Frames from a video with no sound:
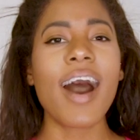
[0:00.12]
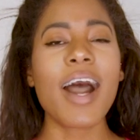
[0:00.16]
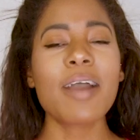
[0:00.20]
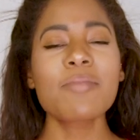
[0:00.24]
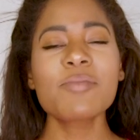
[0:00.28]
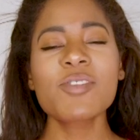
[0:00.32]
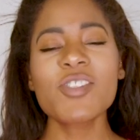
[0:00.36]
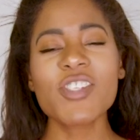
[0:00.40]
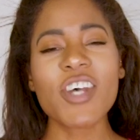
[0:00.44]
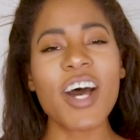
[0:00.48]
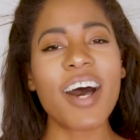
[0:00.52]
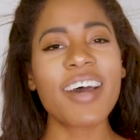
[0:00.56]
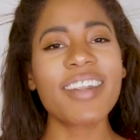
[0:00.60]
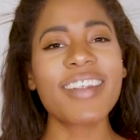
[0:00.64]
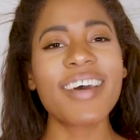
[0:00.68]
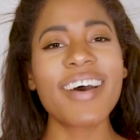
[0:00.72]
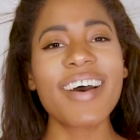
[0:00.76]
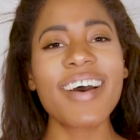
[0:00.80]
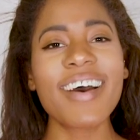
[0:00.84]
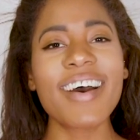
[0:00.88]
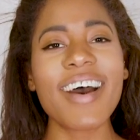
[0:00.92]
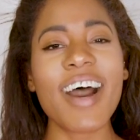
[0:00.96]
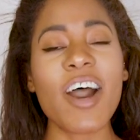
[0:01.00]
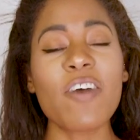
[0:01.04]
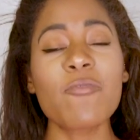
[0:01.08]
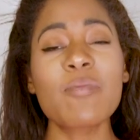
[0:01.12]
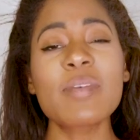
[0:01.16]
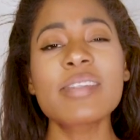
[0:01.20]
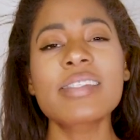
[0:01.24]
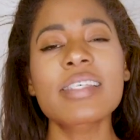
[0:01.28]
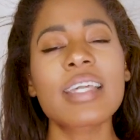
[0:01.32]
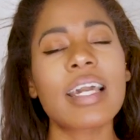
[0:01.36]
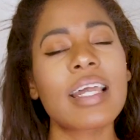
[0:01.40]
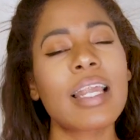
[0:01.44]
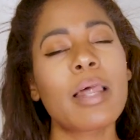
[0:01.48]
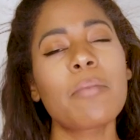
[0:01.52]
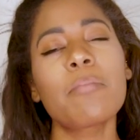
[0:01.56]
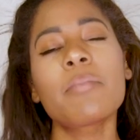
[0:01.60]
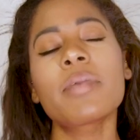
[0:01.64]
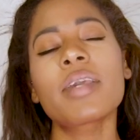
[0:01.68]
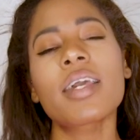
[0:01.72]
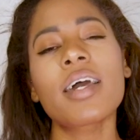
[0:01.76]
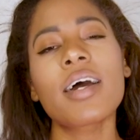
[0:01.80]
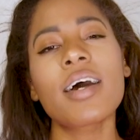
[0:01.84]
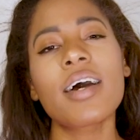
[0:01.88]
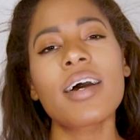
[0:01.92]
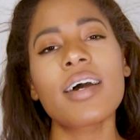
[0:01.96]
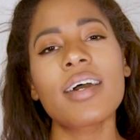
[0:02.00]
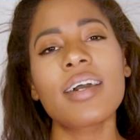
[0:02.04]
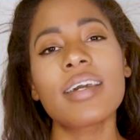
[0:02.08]
I'm Shana. I've been to
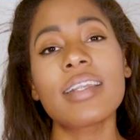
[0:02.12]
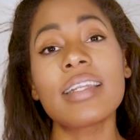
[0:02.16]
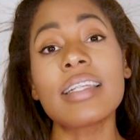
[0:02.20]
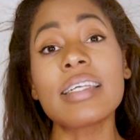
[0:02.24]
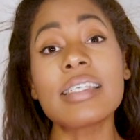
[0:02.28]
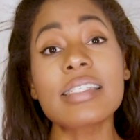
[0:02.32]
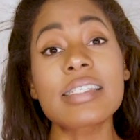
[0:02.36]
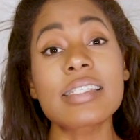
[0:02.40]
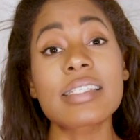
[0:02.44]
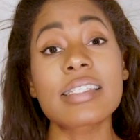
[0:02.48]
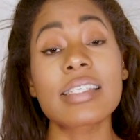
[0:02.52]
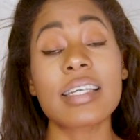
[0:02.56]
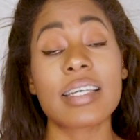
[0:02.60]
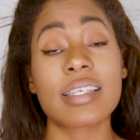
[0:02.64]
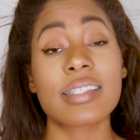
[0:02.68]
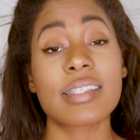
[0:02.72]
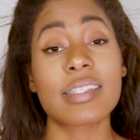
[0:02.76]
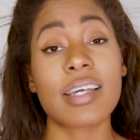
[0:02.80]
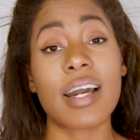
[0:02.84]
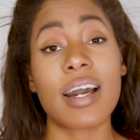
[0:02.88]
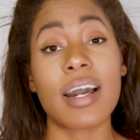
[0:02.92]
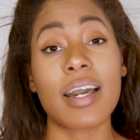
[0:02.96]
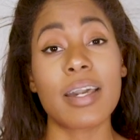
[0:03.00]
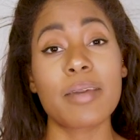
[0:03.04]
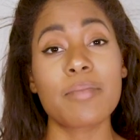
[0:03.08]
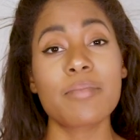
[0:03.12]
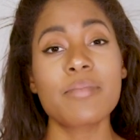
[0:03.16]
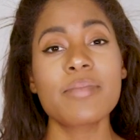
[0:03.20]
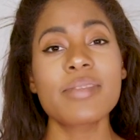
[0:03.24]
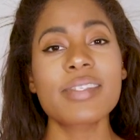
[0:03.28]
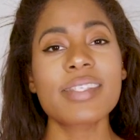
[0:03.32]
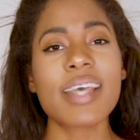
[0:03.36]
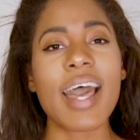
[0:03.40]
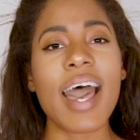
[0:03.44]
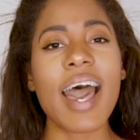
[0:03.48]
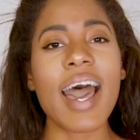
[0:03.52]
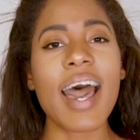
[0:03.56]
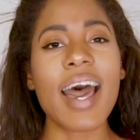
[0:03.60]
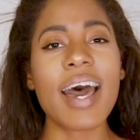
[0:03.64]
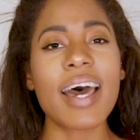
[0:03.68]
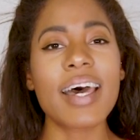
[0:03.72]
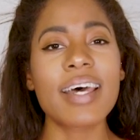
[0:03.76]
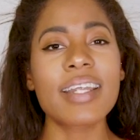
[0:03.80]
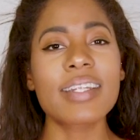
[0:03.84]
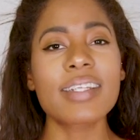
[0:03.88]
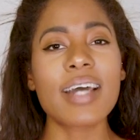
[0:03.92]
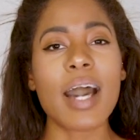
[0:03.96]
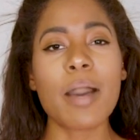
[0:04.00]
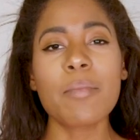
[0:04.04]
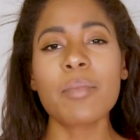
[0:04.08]
Colombia at least 6 times,
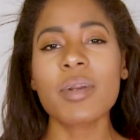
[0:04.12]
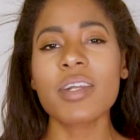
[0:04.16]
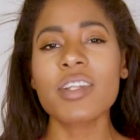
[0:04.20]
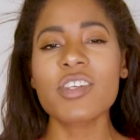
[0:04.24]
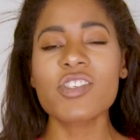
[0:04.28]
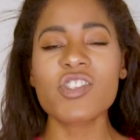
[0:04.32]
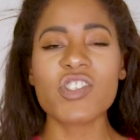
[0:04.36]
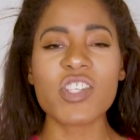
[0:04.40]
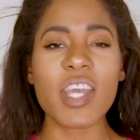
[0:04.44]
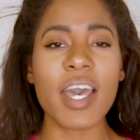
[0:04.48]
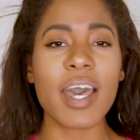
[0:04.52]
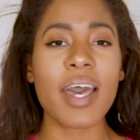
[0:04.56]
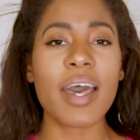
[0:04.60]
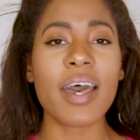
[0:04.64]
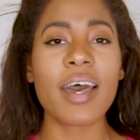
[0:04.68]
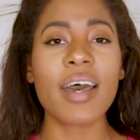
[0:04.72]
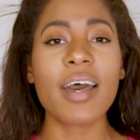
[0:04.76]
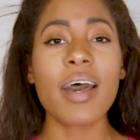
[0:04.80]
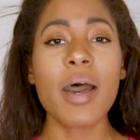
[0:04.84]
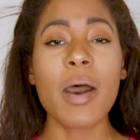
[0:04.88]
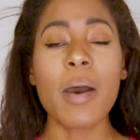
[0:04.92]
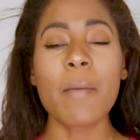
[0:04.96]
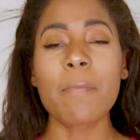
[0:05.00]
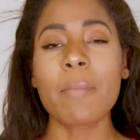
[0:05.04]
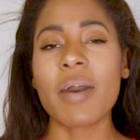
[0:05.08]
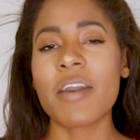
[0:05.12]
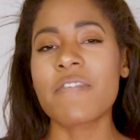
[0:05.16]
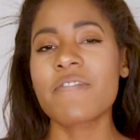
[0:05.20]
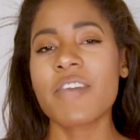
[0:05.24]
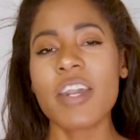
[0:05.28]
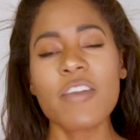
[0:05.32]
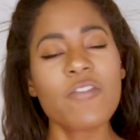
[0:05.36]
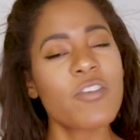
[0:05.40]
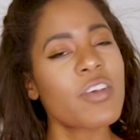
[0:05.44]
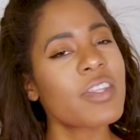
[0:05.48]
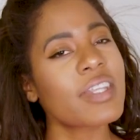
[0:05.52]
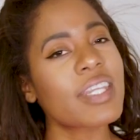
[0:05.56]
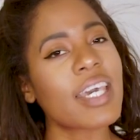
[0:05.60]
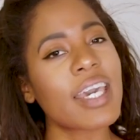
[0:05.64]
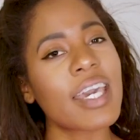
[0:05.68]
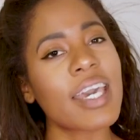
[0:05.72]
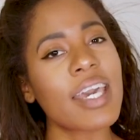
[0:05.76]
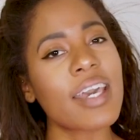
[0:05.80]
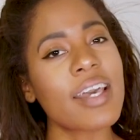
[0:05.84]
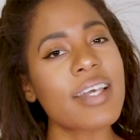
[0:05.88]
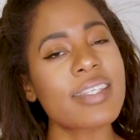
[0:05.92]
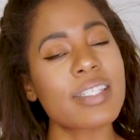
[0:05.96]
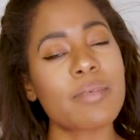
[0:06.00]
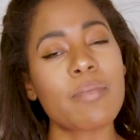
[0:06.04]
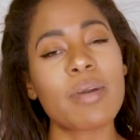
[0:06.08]
and I'm going to share my favourite
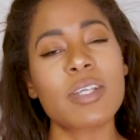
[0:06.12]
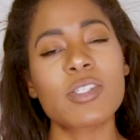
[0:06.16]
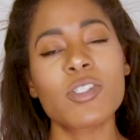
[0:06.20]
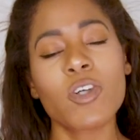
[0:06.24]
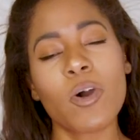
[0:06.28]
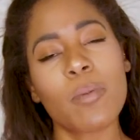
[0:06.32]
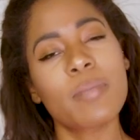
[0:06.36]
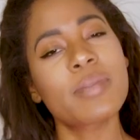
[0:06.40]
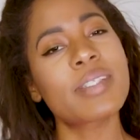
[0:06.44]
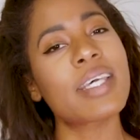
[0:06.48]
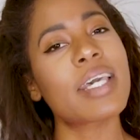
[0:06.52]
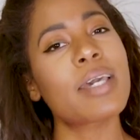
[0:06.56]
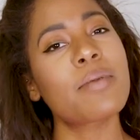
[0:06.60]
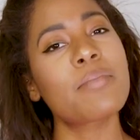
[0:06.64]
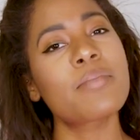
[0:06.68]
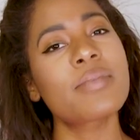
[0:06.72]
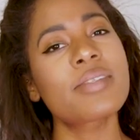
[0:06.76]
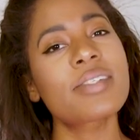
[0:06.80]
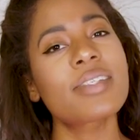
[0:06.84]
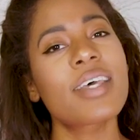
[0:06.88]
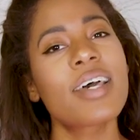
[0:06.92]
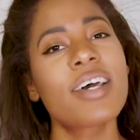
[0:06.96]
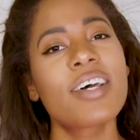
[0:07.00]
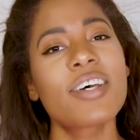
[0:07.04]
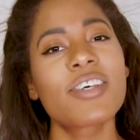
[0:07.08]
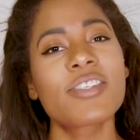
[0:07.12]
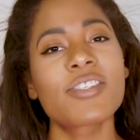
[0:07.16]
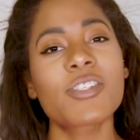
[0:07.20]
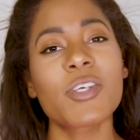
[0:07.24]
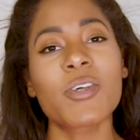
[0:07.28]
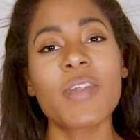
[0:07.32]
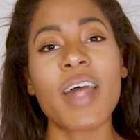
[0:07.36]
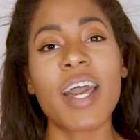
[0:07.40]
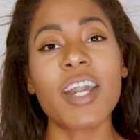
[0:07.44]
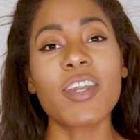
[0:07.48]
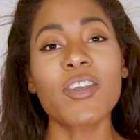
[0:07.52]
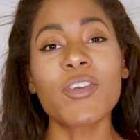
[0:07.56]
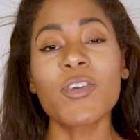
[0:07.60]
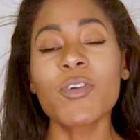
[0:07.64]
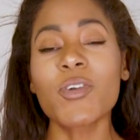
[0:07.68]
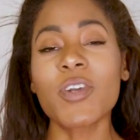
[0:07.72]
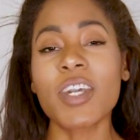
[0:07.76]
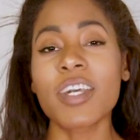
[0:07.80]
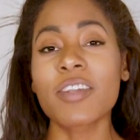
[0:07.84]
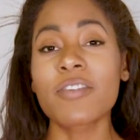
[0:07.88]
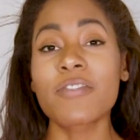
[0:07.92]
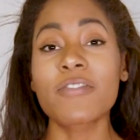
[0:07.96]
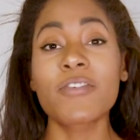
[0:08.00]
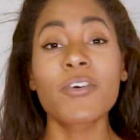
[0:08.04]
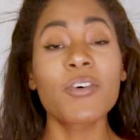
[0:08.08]
things and my top tips so that you
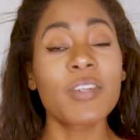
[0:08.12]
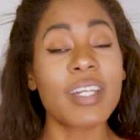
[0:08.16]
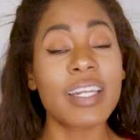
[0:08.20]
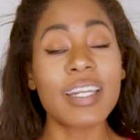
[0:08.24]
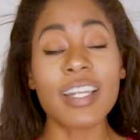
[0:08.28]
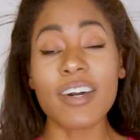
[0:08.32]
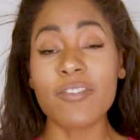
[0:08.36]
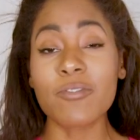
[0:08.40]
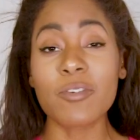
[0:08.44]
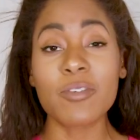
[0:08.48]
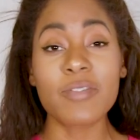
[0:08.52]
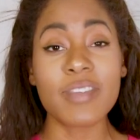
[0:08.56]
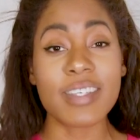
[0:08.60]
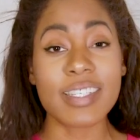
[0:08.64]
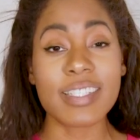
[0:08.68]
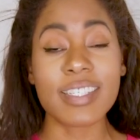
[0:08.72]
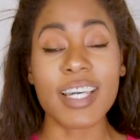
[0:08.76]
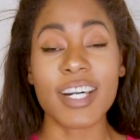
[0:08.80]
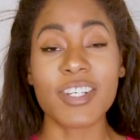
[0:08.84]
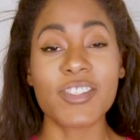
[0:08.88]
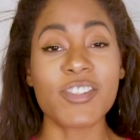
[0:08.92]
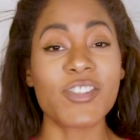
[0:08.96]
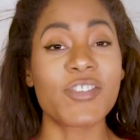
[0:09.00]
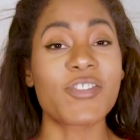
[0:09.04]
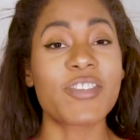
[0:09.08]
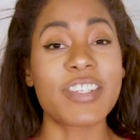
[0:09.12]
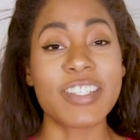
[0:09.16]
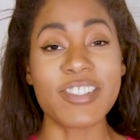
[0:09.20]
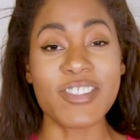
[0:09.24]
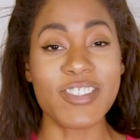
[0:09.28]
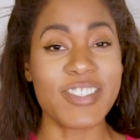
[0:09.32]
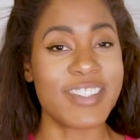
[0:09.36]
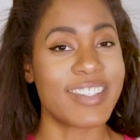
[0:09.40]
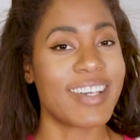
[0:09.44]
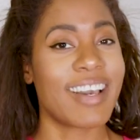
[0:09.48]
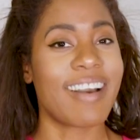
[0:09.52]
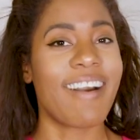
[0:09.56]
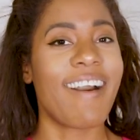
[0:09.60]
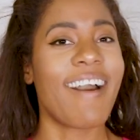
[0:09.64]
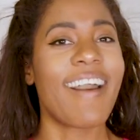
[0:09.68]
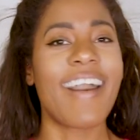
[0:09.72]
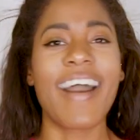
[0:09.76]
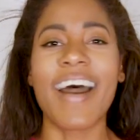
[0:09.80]
can fall in love with this country just like I